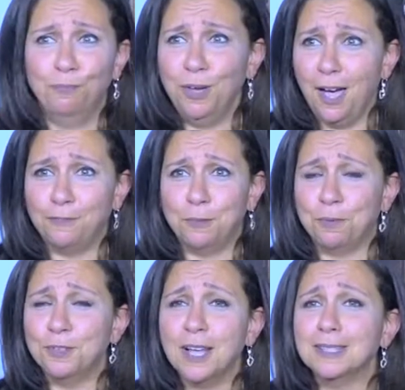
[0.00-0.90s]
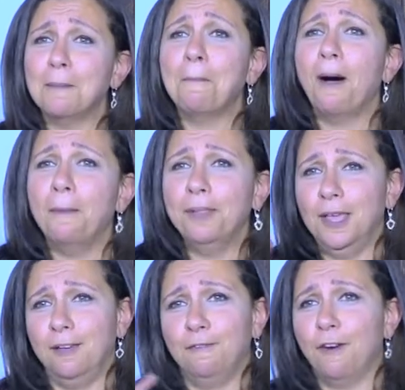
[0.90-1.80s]
We have to protect the
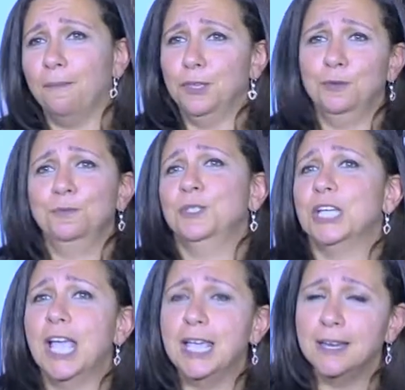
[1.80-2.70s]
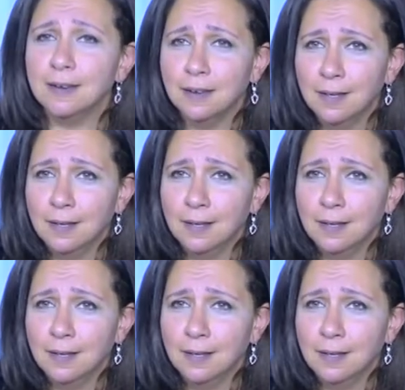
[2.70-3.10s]
public from you, Jane.